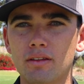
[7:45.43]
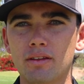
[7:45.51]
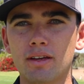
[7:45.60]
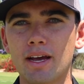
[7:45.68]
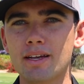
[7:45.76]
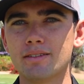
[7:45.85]
the
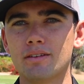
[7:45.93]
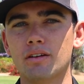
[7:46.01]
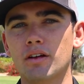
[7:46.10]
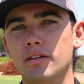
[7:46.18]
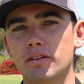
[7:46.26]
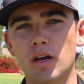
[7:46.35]
guys that
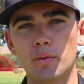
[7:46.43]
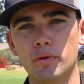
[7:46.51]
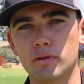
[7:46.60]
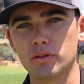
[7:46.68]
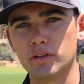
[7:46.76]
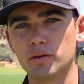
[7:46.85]
are on top
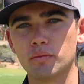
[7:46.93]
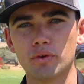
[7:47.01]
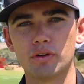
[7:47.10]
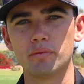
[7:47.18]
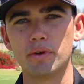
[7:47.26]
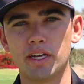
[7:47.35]
of the
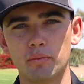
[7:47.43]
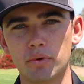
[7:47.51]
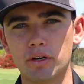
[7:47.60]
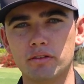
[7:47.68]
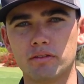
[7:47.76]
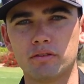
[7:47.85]
leaderboard are making
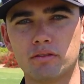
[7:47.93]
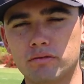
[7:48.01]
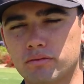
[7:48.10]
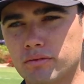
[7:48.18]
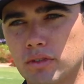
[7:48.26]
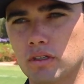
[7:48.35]
putts.
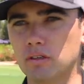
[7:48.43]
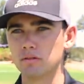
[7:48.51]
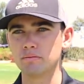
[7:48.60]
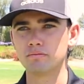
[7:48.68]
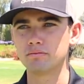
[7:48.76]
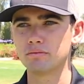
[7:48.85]

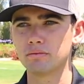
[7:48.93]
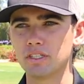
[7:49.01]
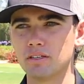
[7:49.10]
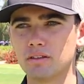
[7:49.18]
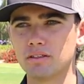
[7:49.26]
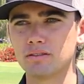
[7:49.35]
Um,
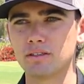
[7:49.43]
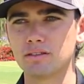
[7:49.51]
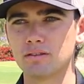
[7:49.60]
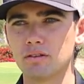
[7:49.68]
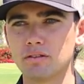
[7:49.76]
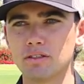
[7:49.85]
you know, that's,
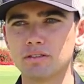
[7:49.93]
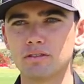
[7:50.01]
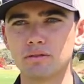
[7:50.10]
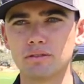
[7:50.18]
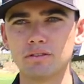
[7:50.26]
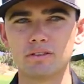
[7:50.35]
that's all there is
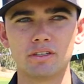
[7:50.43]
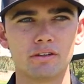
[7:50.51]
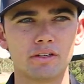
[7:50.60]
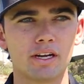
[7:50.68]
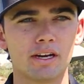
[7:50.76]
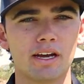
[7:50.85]
to it. You know,
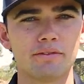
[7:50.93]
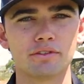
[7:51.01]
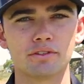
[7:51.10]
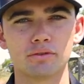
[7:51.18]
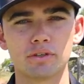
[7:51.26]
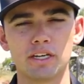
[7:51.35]
you got to have
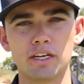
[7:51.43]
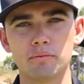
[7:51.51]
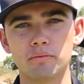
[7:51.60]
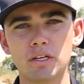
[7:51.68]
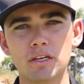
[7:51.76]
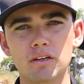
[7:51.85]
your short
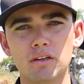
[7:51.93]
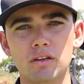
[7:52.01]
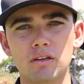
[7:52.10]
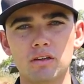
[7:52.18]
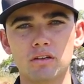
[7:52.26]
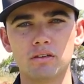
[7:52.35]
game
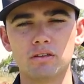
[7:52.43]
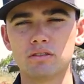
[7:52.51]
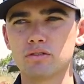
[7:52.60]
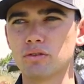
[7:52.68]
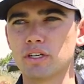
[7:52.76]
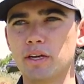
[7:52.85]

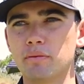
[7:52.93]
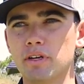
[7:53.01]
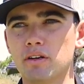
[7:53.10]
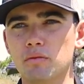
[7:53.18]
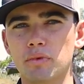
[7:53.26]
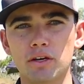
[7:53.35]
short game
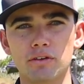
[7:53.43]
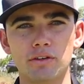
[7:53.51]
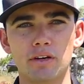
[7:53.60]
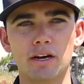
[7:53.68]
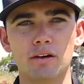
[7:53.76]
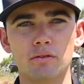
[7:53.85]
there to bail
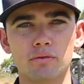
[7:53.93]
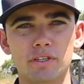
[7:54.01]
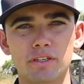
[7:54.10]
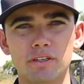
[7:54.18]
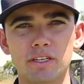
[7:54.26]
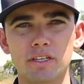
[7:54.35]
you out when
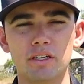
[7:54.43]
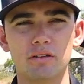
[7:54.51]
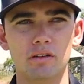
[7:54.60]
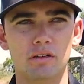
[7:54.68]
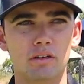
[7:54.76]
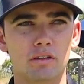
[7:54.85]
you need it.
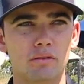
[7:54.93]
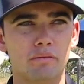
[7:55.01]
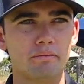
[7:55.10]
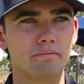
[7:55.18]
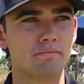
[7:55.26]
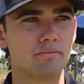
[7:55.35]

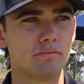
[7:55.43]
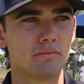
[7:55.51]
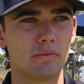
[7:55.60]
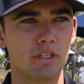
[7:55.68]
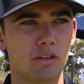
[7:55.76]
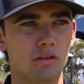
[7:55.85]
Um,
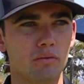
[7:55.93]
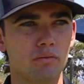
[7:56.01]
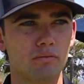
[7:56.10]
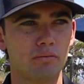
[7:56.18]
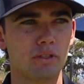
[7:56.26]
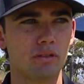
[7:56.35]
you know,
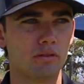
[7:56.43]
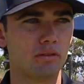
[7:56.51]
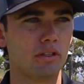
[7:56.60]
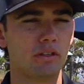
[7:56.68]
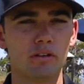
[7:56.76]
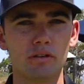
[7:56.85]

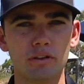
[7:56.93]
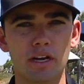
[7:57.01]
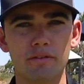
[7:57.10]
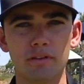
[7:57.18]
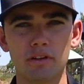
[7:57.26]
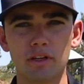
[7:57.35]
you know,
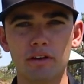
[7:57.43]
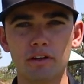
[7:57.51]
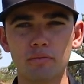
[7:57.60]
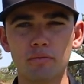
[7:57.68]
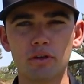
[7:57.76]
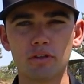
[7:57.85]
having a, a,
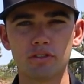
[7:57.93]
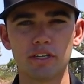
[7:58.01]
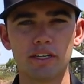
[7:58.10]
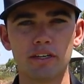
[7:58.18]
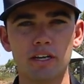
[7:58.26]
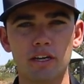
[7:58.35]
good ball
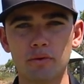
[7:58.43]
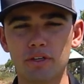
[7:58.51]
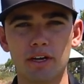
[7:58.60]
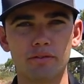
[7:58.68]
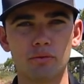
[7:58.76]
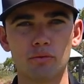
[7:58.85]
striking day, but you
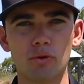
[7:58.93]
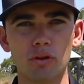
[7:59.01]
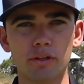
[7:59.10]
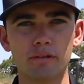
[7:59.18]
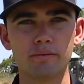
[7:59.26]
have to roll it.